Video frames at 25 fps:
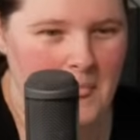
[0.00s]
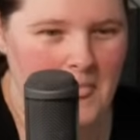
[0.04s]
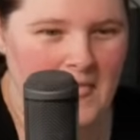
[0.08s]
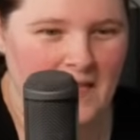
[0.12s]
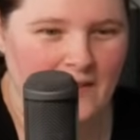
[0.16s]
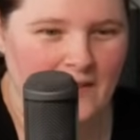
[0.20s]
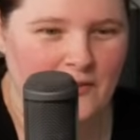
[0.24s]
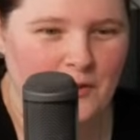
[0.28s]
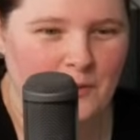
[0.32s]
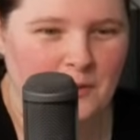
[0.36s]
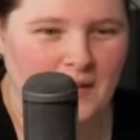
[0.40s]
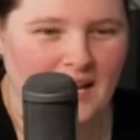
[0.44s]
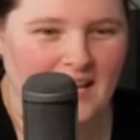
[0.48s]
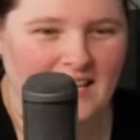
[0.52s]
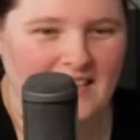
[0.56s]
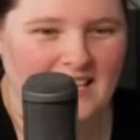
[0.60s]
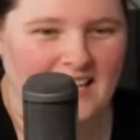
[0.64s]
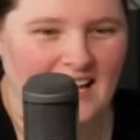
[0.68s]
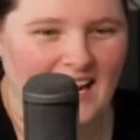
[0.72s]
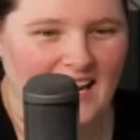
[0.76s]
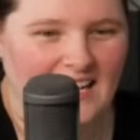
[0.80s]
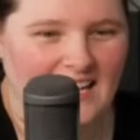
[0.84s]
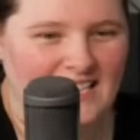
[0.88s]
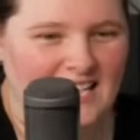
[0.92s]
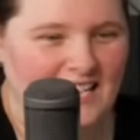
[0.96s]
If you like the
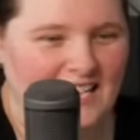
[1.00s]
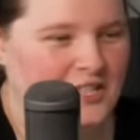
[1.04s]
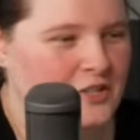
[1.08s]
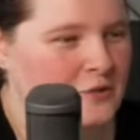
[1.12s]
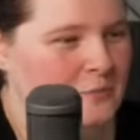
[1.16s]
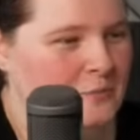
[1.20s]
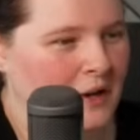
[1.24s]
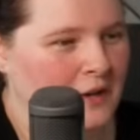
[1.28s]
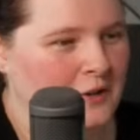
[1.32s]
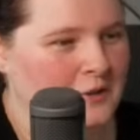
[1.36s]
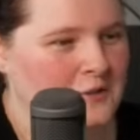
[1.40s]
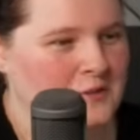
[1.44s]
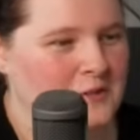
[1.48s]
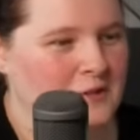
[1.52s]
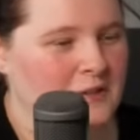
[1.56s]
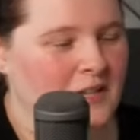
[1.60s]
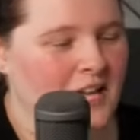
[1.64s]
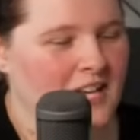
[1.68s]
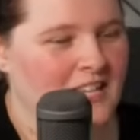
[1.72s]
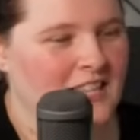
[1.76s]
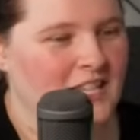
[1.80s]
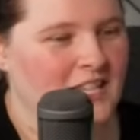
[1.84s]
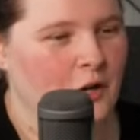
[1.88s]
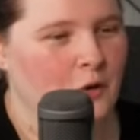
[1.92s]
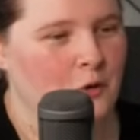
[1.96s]
Artex, you might also
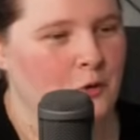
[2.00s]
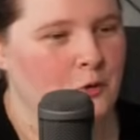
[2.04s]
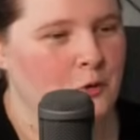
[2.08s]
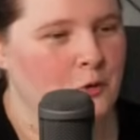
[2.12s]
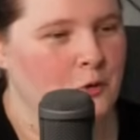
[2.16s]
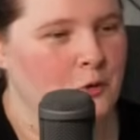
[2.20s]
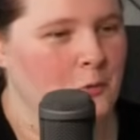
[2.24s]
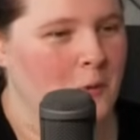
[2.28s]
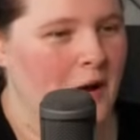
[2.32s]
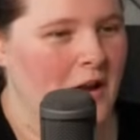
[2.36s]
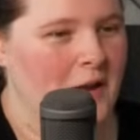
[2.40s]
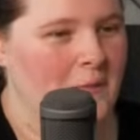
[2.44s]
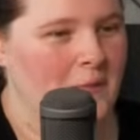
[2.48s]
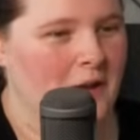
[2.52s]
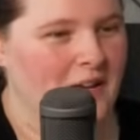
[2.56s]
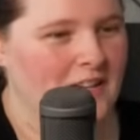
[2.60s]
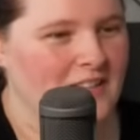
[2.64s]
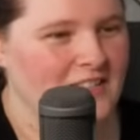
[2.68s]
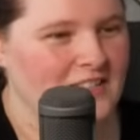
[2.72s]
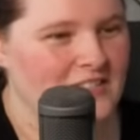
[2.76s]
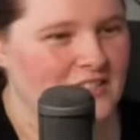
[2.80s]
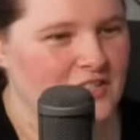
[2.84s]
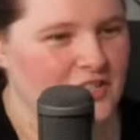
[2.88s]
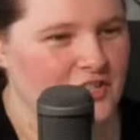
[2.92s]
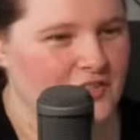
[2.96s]
like the Ohuhu paint
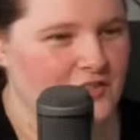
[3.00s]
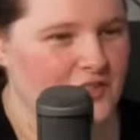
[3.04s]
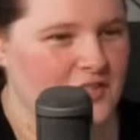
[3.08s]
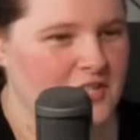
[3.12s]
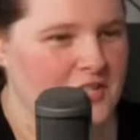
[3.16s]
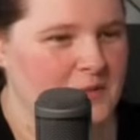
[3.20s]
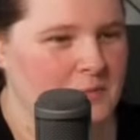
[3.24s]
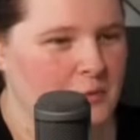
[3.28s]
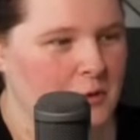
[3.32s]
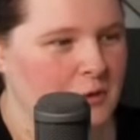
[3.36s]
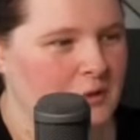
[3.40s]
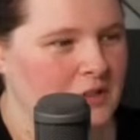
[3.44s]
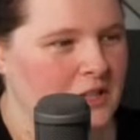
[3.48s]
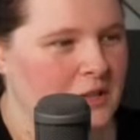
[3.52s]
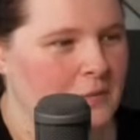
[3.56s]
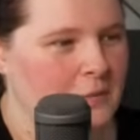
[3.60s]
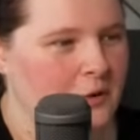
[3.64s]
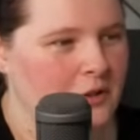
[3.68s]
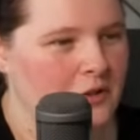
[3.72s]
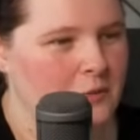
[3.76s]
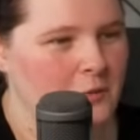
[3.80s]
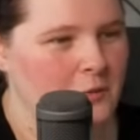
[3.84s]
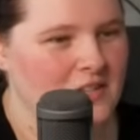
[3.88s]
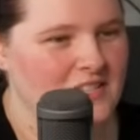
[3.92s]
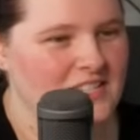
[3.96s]
pens, just with a small nib
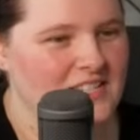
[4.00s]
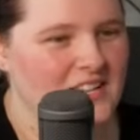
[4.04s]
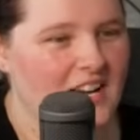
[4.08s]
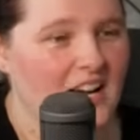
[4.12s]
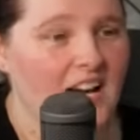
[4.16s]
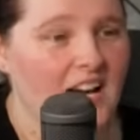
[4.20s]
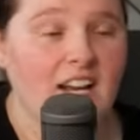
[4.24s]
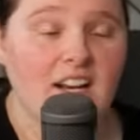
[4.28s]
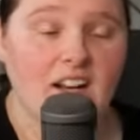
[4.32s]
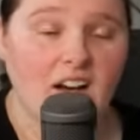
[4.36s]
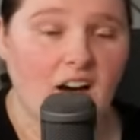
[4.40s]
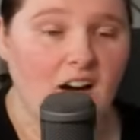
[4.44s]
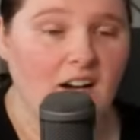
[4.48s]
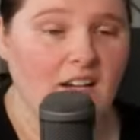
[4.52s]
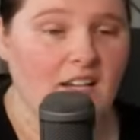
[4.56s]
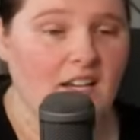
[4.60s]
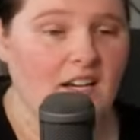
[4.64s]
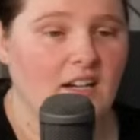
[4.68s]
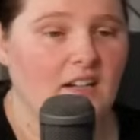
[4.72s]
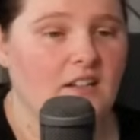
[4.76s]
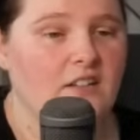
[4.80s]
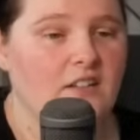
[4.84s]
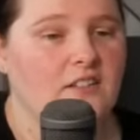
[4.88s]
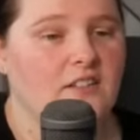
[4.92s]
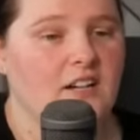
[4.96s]
on one side. Oh
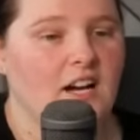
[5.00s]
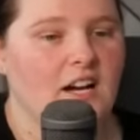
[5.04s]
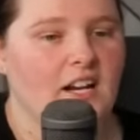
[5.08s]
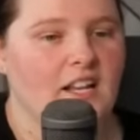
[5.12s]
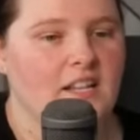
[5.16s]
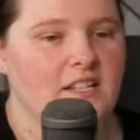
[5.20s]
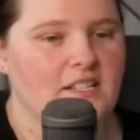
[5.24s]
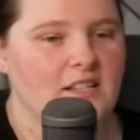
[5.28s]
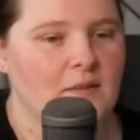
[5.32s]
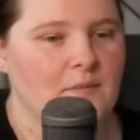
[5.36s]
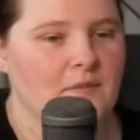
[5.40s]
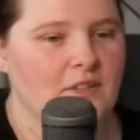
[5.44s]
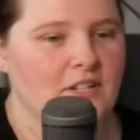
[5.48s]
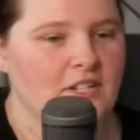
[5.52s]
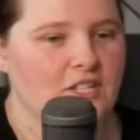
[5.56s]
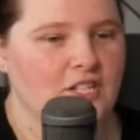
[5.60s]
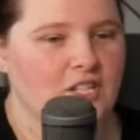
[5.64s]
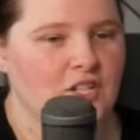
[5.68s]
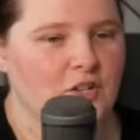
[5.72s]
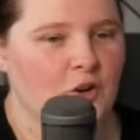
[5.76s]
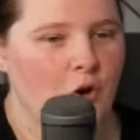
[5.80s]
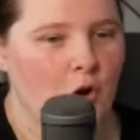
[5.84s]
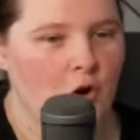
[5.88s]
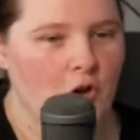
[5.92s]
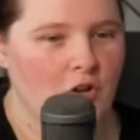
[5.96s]
yeah, alrighty. Something
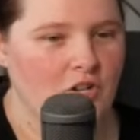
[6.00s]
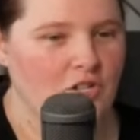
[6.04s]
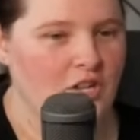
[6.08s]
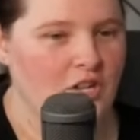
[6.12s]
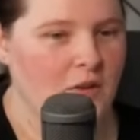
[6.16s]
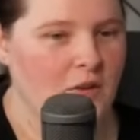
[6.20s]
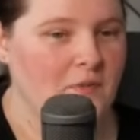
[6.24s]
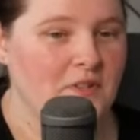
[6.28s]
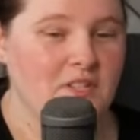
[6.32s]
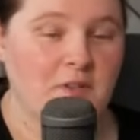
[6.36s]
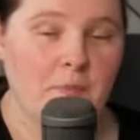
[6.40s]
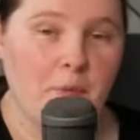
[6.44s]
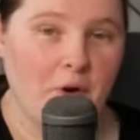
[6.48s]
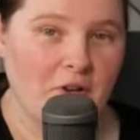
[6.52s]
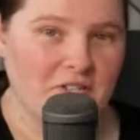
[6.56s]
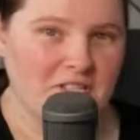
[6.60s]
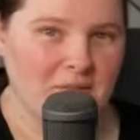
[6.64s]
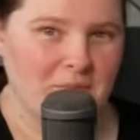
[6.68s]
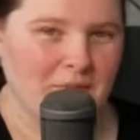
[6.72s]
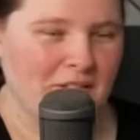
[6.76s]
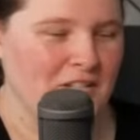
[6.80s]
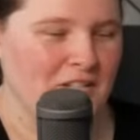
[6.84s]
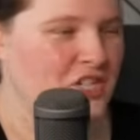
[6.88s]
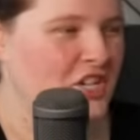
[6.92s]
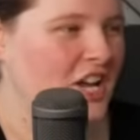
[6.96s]
to
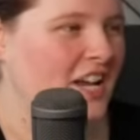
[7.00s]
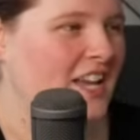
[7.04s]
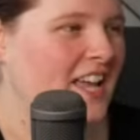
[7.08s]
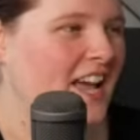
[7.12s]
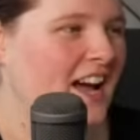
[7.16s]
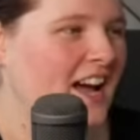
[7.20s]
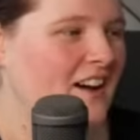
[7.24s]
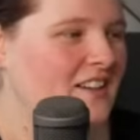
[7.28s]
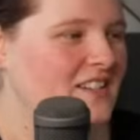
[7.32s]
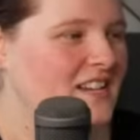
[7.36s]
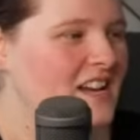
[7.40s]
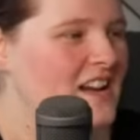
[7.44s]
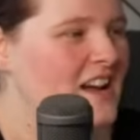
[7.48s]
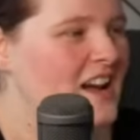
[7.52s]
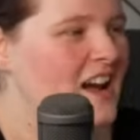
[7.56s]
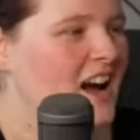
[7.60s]
possibly check out.